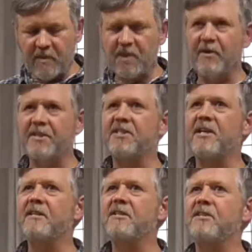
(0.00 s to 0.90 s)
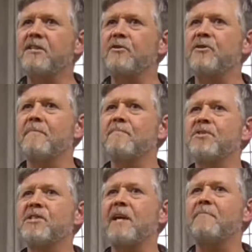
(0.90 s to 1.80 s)
So I decided to do some
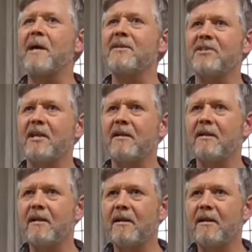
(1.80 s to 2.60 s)
segmenting